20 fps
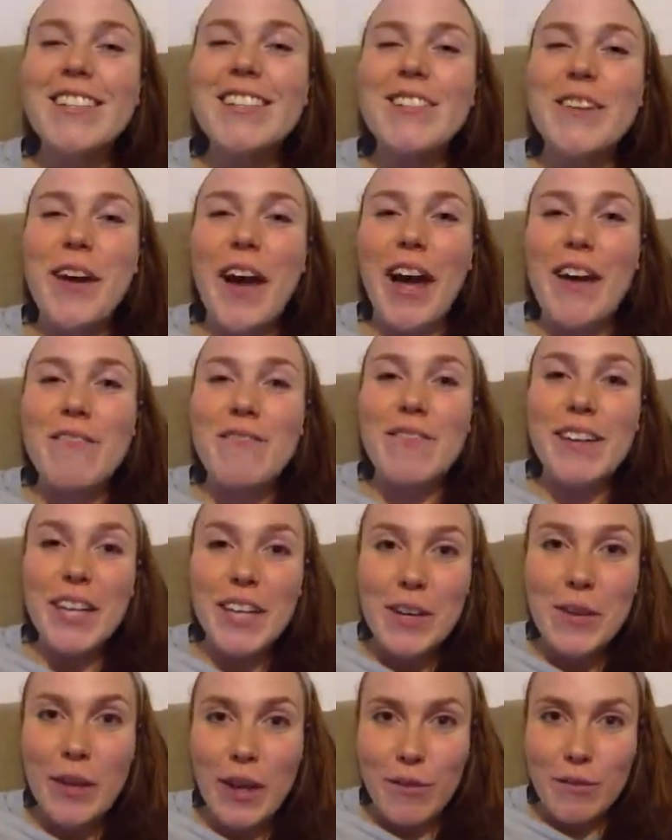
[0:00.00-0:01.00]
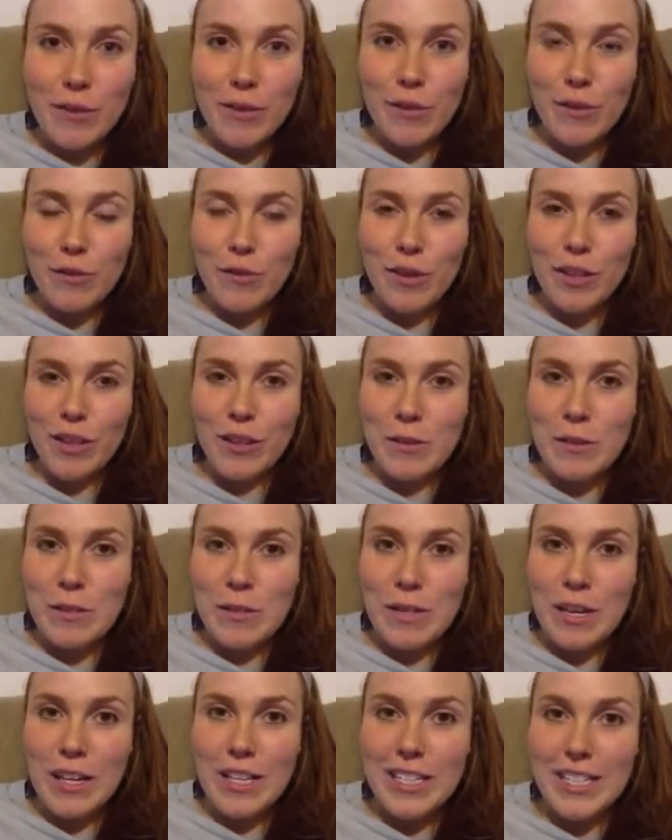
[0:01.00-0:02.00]
so I'm very grateful for
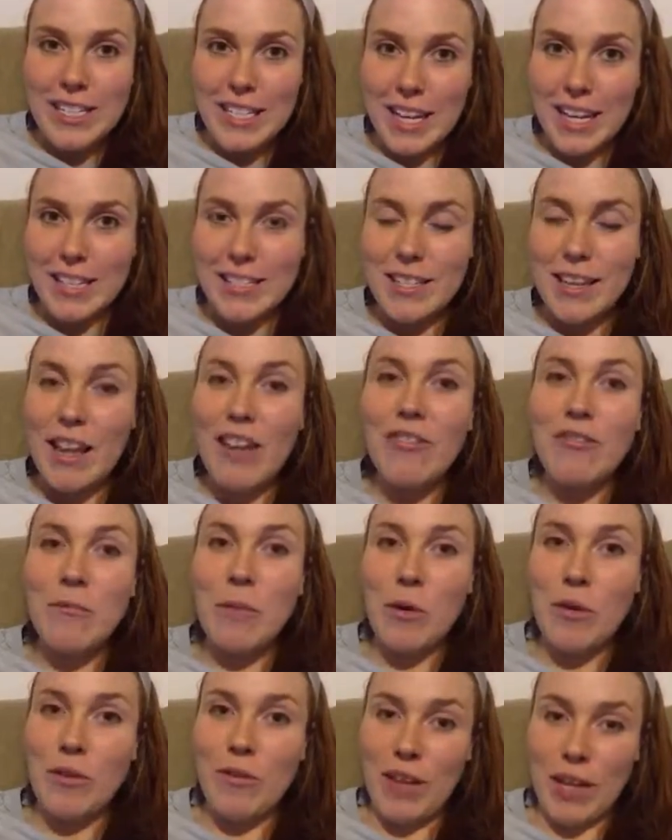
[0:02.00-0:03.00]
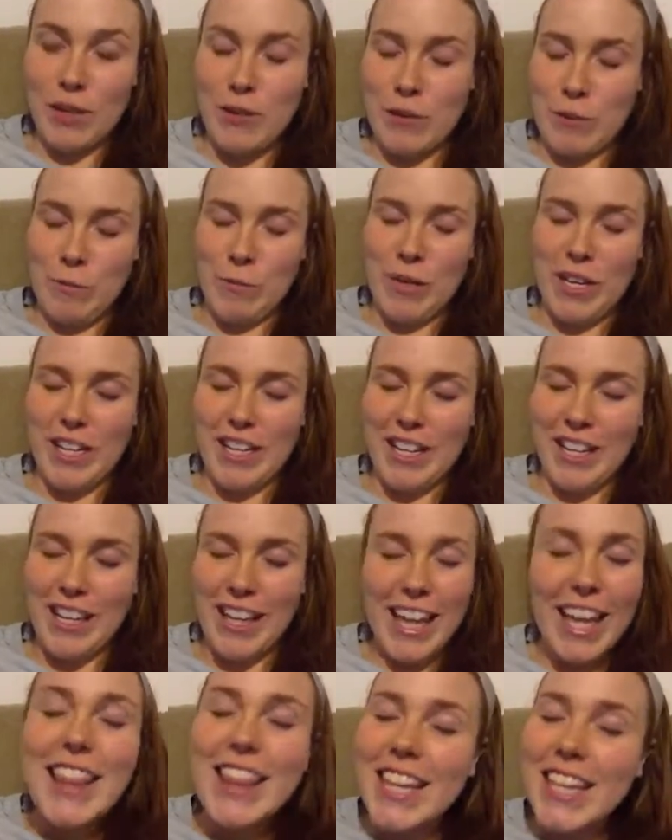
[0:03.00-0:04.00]
those days of motivation where I can
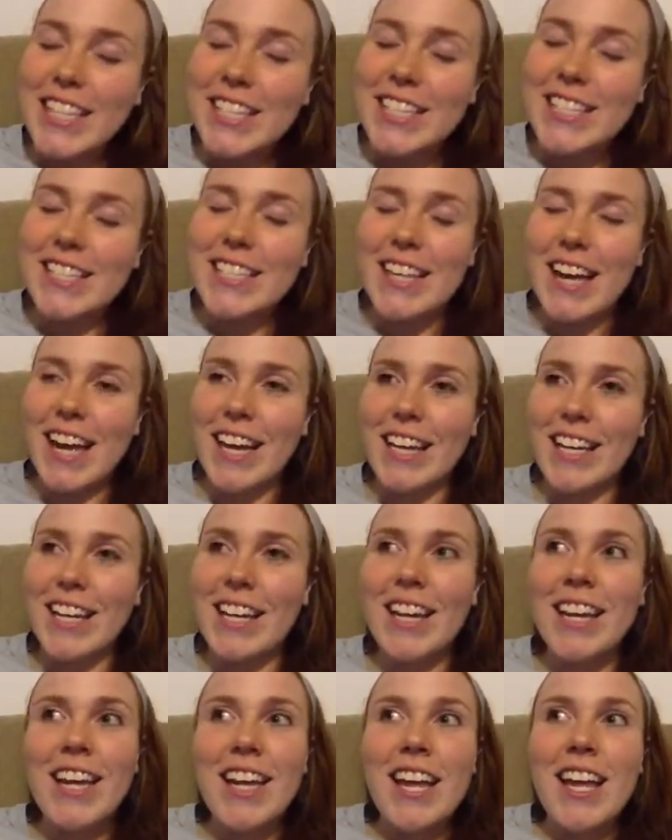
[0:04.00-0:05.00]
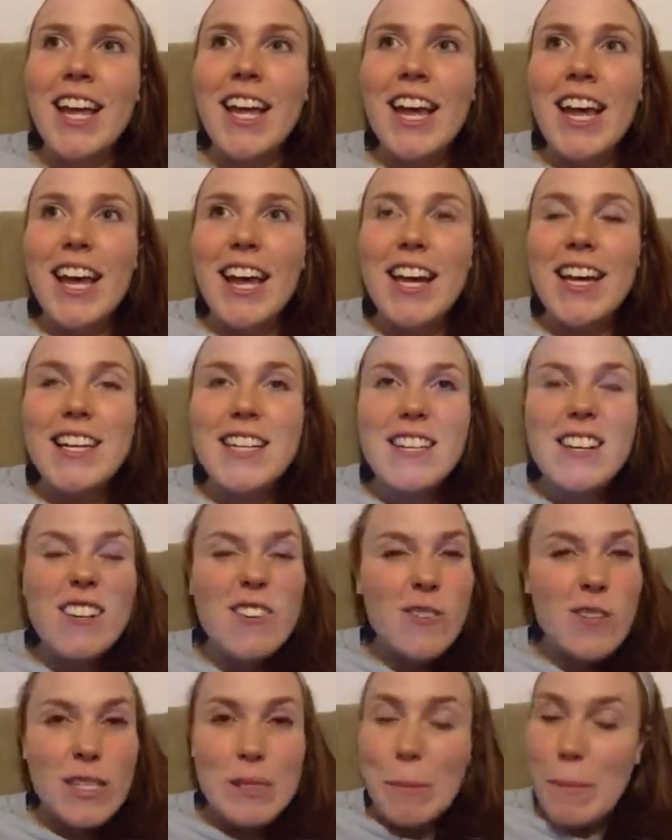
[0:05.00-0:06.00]
get things done and
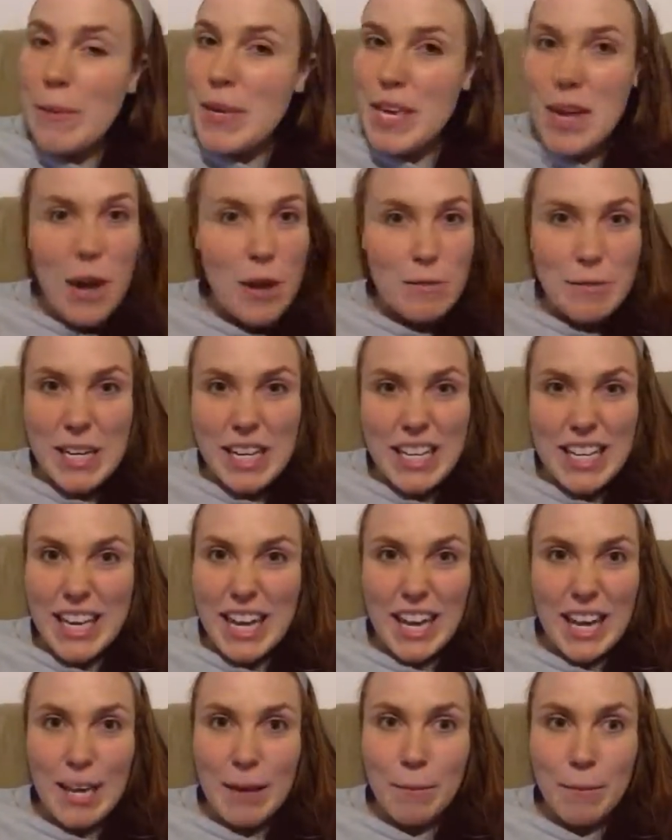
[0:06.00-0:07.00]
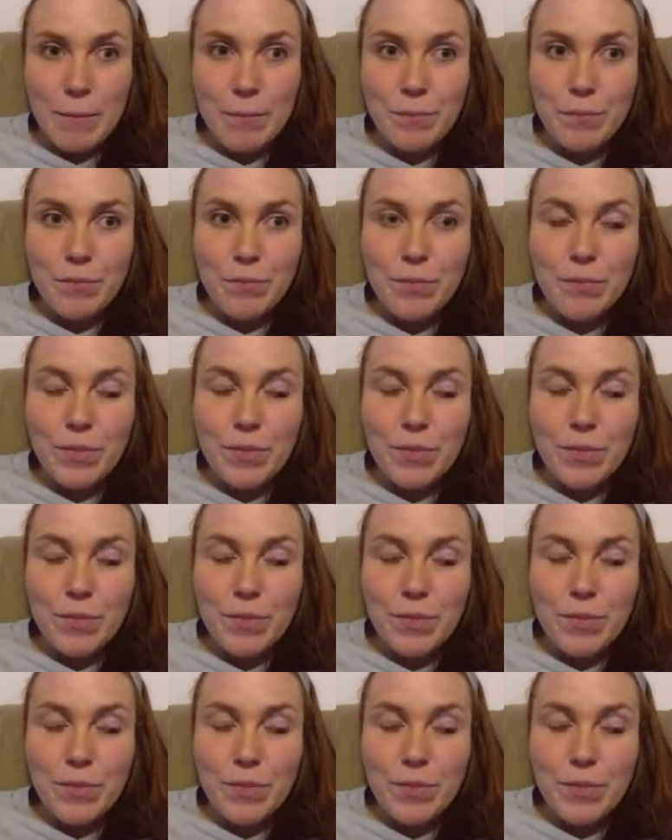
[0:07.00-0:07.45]
just be on my game.